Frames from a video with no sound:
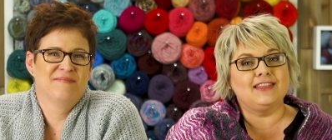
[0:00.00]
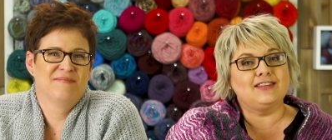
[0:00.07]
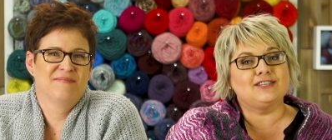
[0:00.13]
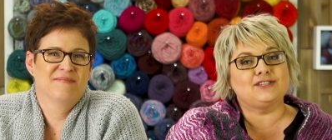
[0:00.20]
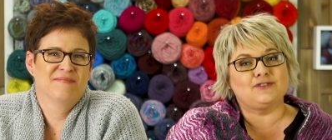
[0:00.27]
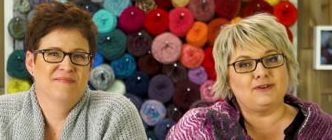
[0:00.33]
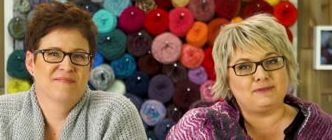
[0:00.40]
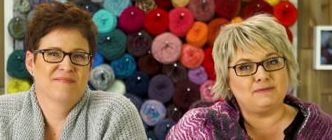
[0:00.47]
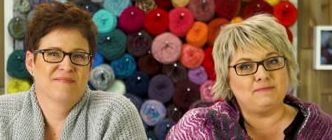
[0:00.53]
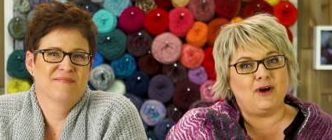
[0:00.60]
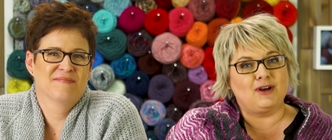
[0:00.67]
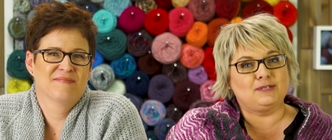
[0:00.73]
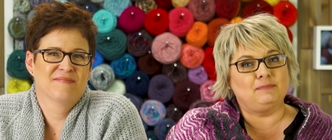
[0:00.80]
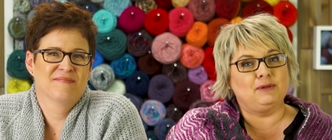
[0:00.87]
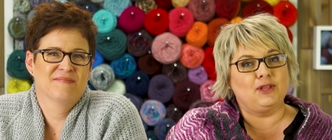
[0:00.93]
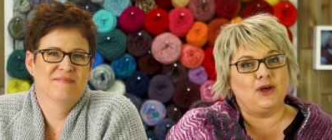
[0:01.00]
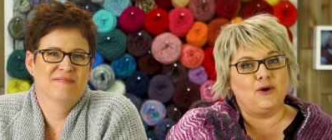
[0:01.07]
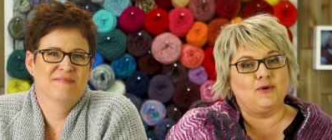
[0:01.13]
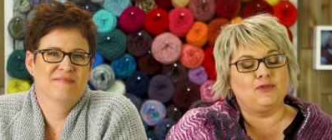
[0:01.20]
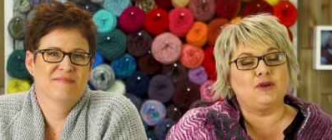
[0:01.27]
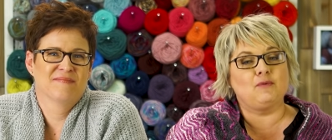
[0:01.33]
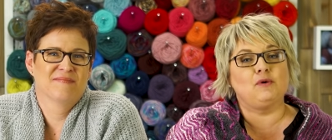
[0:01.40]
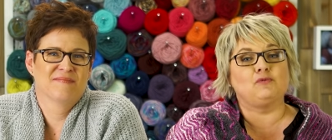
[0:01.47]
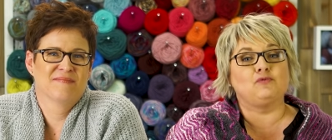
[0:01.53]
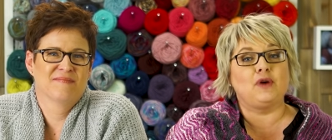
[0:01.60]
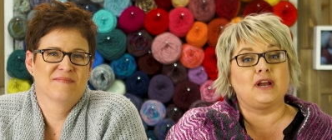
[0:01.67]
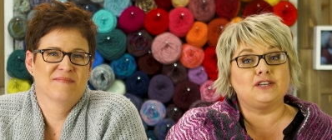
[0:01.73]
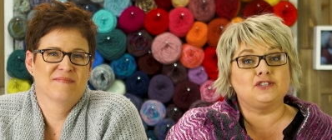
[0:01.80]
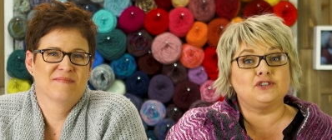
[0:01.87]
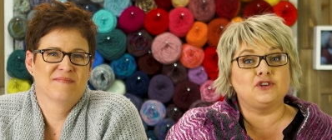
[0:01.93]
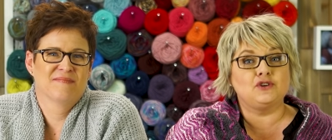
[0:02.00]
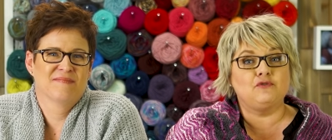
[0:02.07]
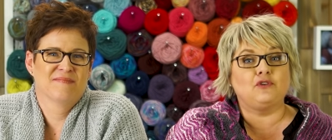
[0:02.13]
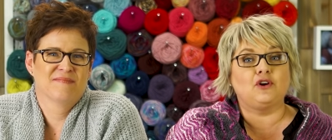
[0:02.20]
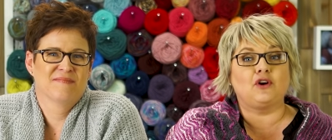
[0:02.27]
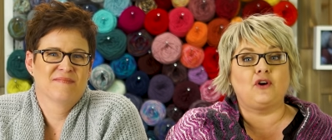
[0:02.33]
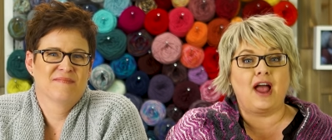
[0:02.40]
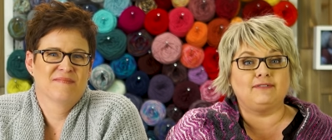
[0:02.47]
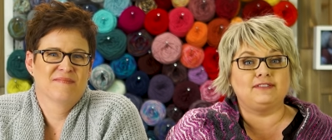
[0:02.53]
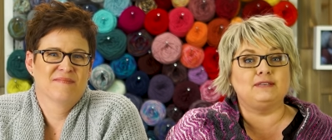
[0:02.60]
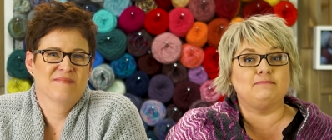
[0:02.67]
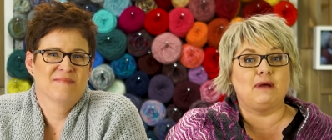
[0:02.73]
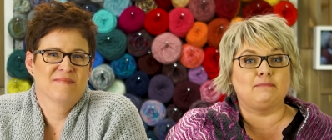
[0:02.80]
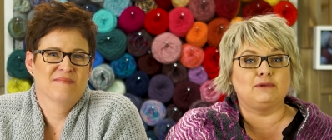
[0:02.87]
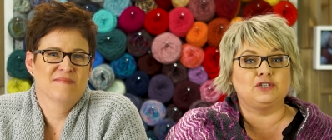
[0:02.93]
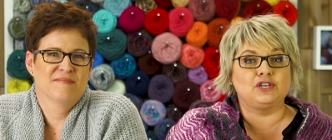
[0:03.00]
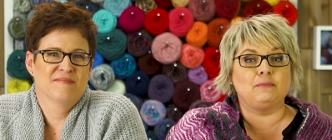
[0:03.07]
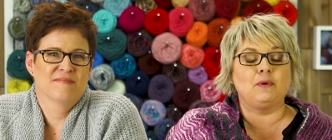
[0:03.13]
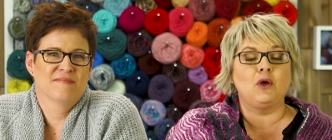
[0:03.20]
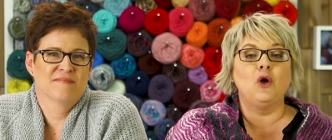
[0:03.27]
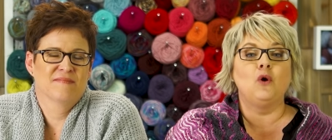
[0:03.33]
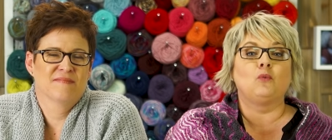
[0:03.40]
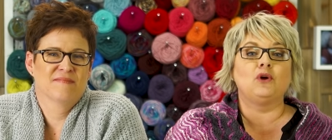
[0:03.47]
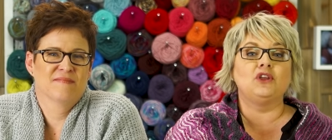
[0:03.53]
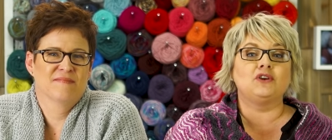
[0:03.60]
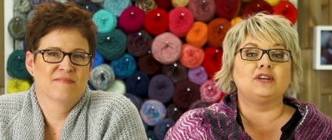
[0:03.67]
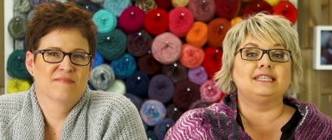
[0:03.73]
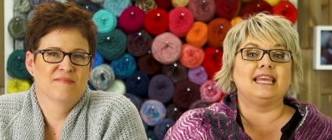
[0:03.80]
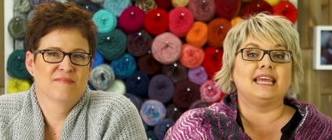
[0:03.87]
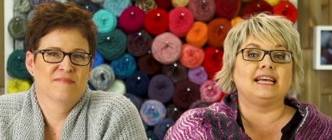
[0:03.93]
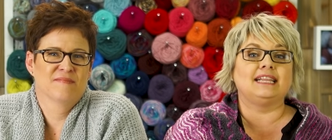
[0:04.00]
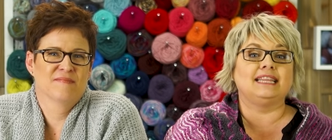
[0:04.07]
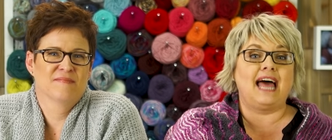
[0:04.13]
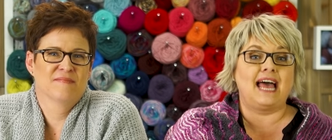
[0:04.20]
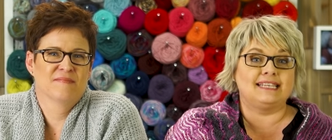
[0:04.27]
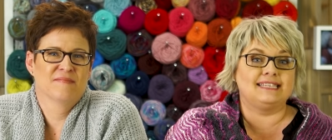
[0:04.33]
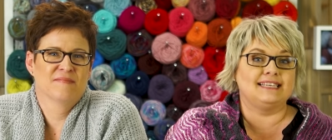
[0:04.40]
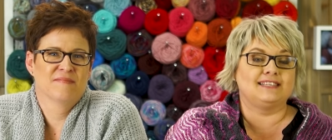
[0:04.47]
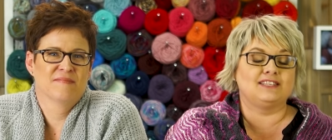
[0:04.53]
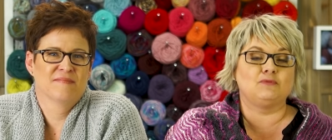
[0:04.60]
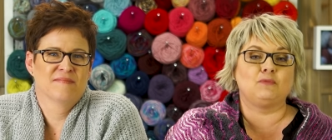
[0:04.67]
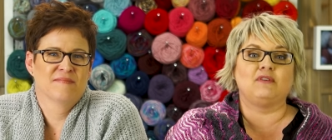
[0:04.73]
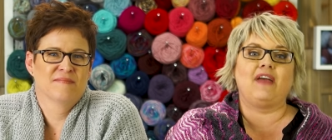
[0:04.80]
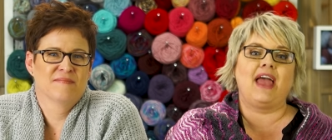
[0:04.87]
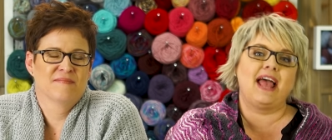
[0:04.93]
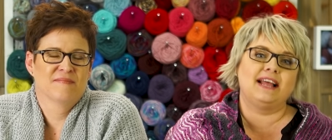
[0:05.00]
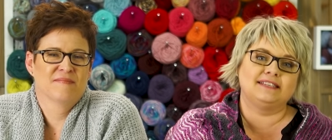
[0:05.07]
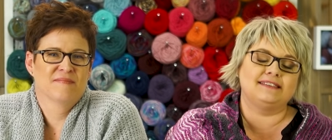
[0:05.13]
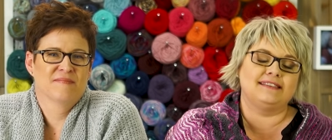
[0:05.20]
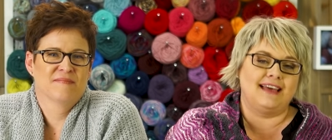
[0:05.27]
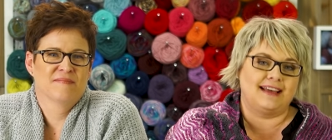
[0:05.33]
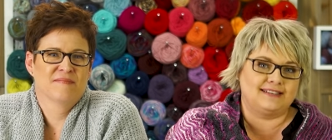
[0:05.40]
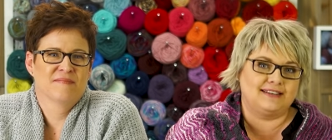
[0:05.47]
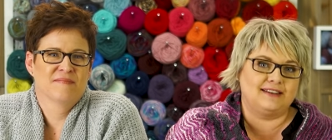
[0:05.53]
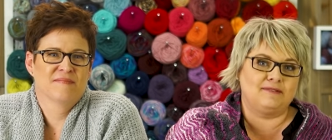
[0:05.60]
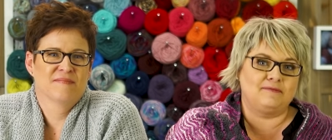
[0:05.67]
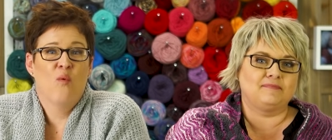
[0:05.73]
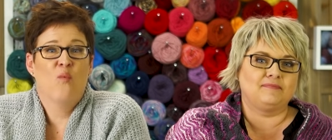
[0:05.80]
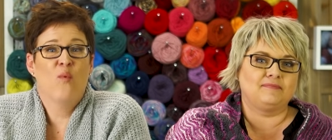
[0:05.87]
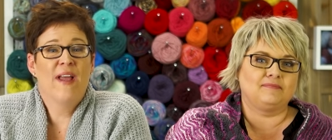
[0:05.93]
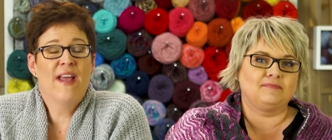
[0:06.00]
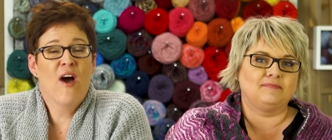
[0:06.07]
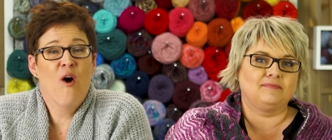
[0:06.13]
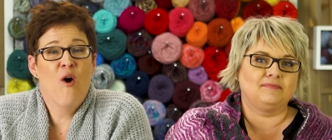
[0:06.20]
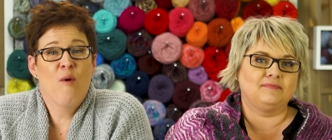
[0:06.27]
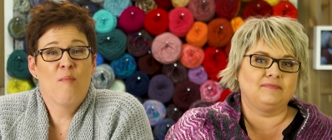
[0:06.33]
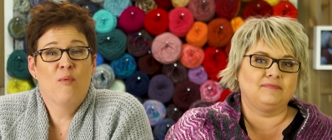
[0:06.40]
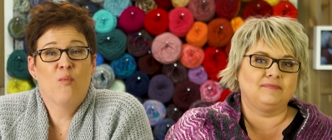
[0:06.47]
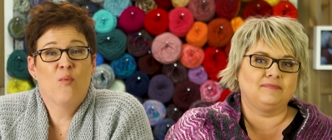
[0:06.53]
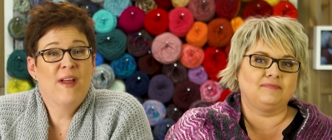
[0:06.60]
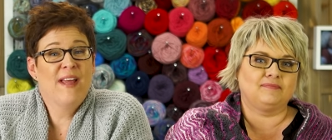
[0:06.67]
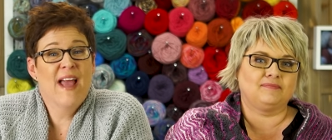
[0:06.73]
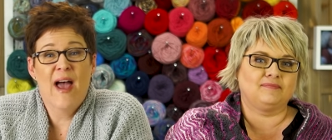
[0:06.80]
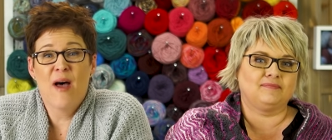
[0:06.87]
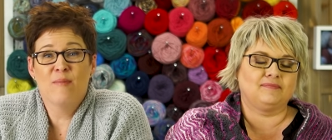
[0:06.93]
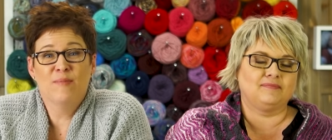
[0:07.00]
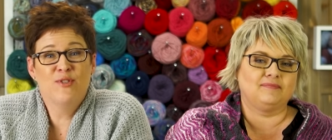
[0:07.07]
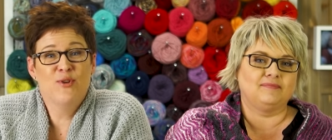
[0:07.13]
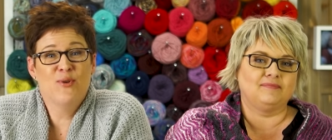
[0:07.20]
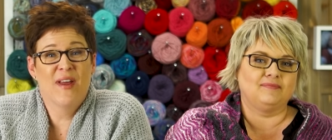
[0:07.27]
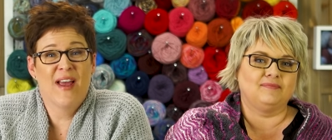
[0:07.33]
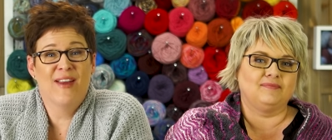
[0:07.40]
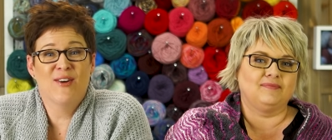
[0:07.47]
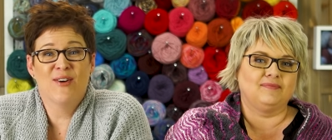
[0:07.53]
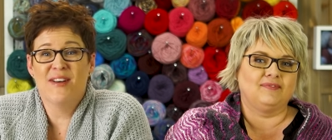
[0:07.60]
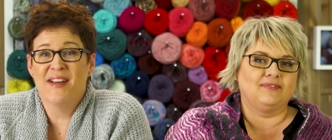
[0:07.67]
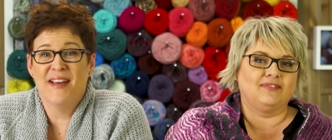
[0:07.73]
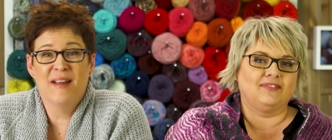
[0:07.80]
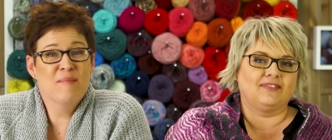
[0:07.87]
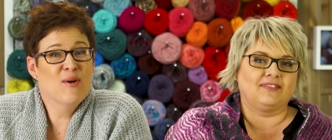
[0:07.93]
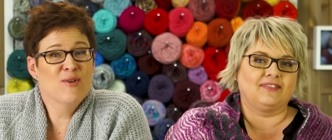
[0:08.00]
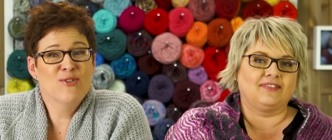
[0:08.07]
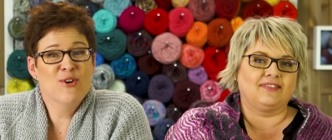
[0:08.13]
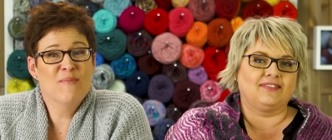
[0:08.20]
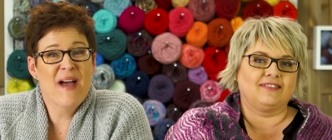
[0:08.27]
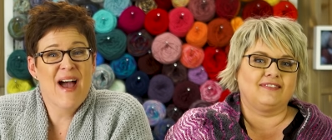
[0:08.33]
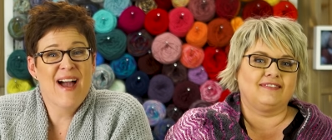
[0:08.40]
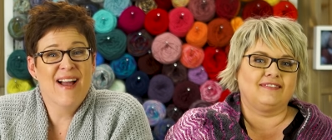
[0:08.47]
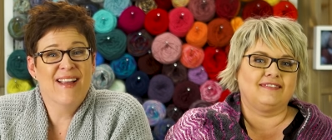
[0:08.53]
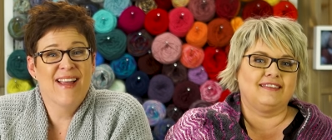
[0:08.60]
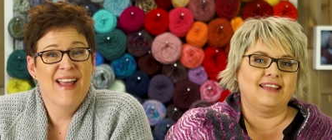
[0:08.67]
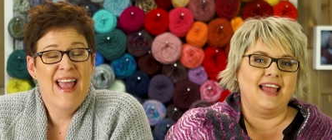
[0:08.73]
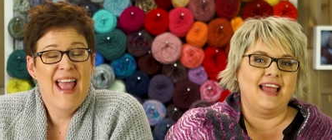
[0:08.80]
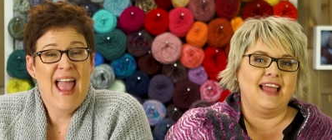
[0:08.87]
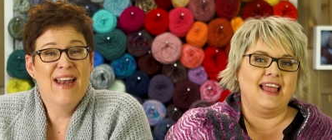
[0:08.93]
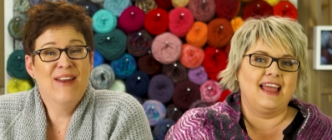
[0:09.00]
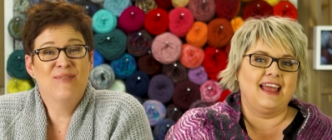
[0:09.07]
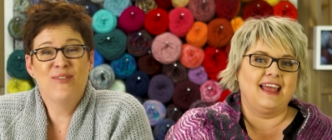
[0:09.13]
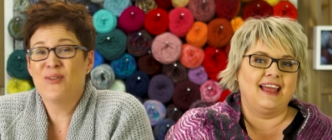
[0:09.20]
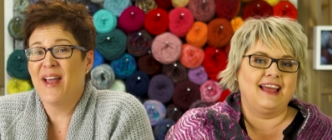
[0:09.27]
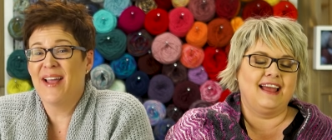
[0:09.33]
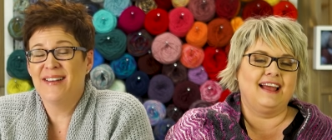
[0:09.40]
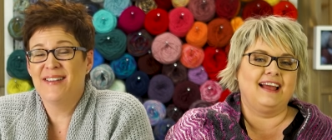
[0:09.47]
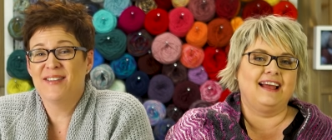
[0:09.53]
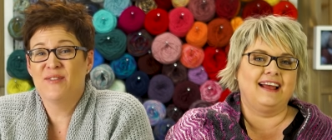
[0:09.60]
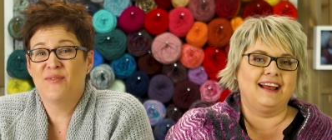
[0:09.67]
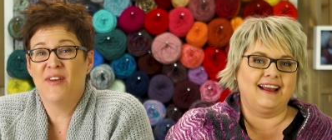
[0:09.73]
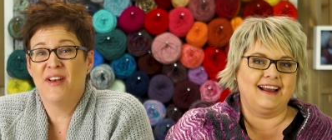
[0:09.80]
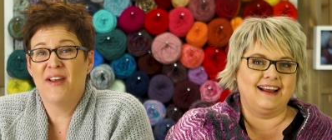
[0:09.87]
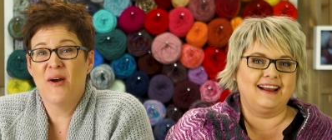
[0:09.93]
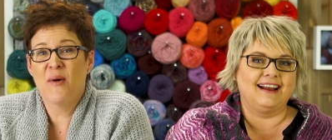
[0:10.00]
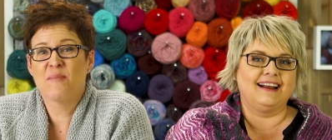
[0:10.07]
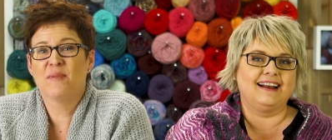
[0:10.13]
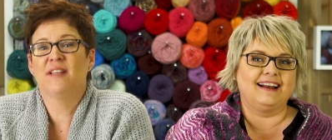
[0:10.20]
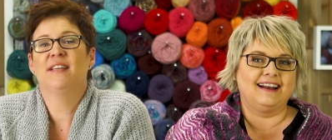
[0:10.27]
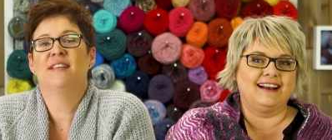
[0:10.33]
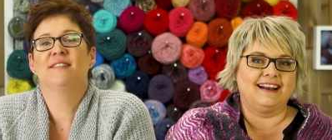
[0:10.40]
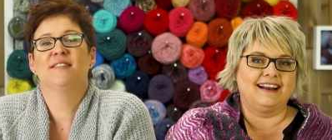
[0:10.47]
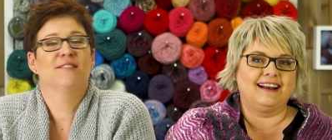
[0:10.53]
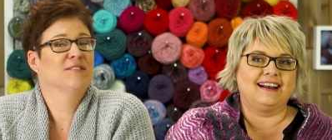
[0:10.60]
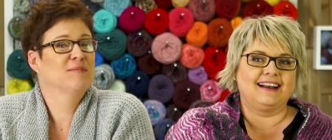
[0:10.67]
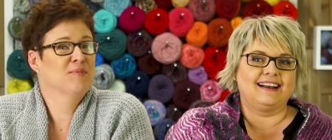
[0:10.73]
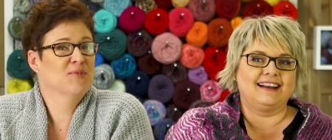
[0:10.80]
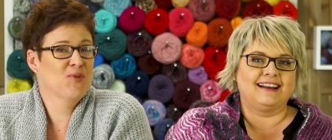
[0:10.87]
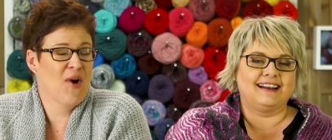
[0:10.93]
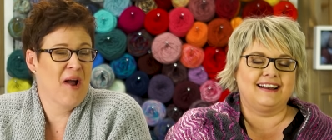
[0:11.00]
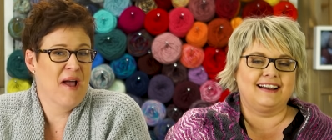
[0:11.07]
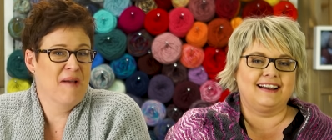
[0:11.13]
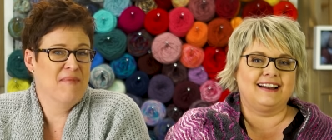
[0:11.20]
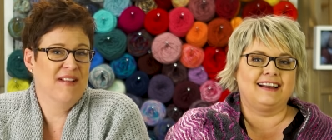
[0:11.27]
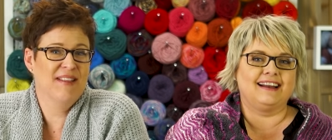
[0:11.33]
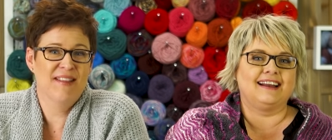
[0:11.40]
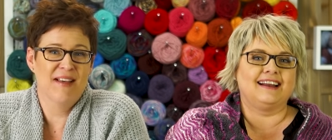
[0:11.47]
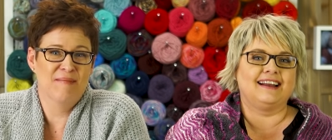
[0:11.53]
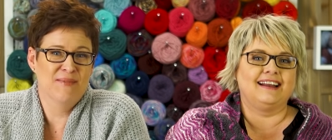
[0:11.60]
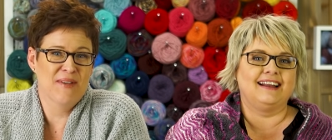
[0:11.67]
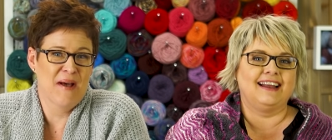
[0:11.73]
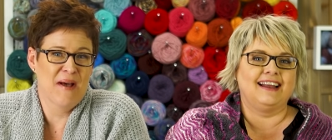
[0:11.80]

Speaker 1: in the description box below that will register you for a Craftsy membership where you can take classes that we've hand-selected.
Speaker 2: We hope we helped you get your knitting mojo back. And if you like this video, please subscribe and thumbs